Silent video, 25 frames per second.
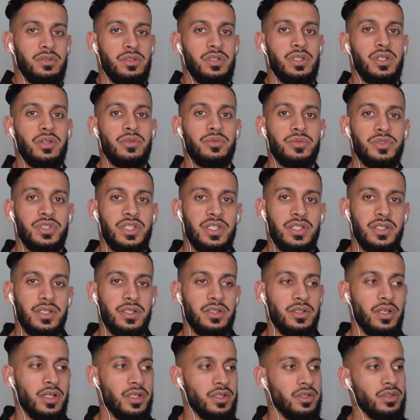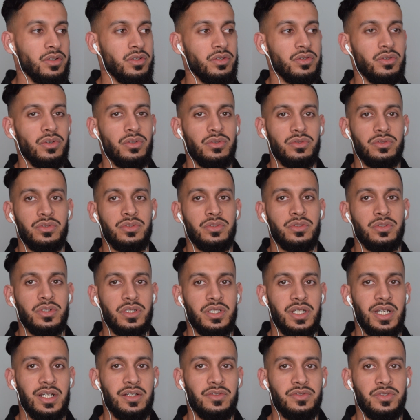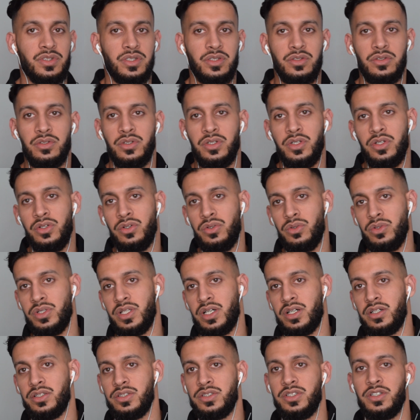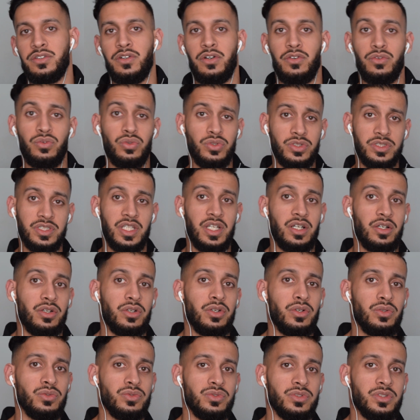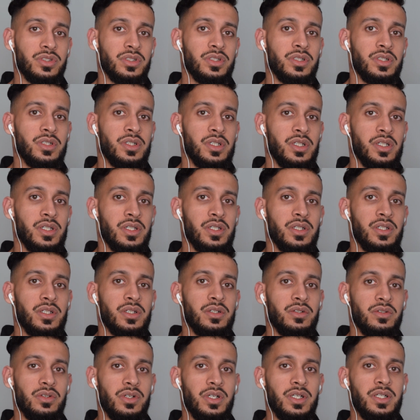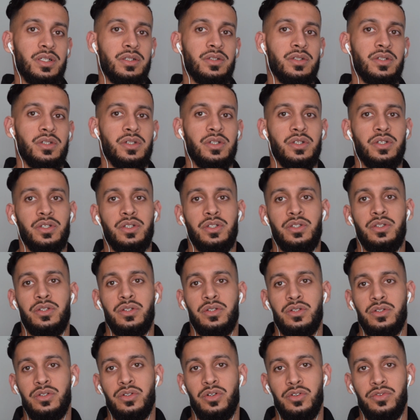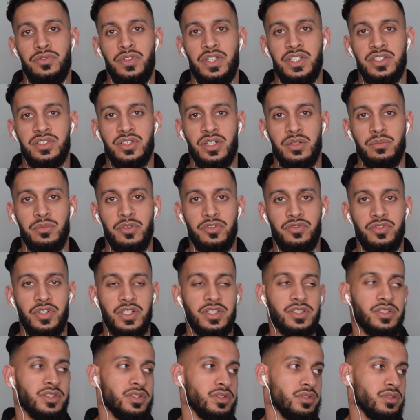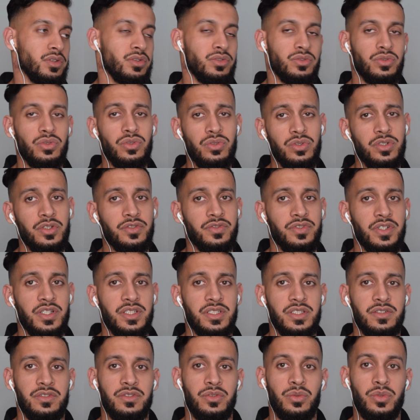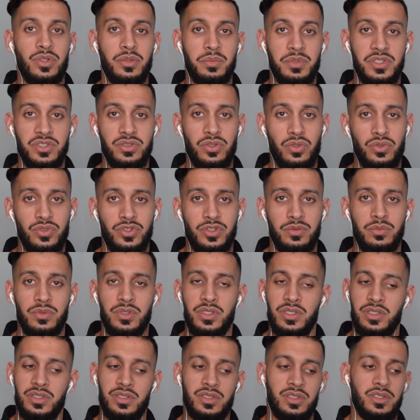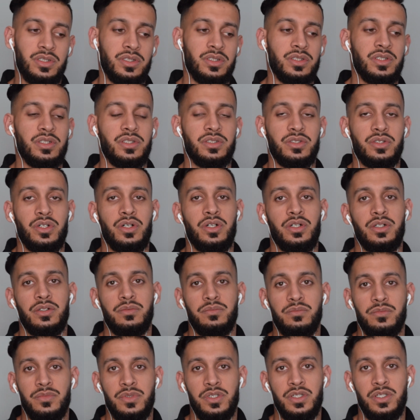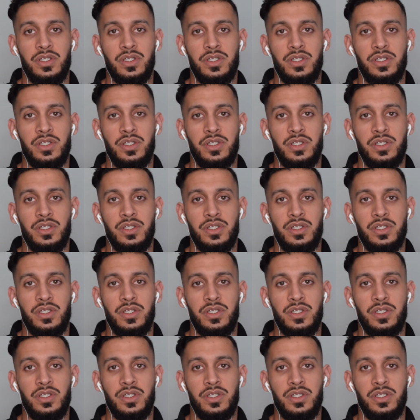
You know what I'm saying? Like, you can go to the cafes and all that kind of stuff. Of course, they're closed, right? You can go FaceTime your friends. You can go call your friends if you want to be sociable. It's calm.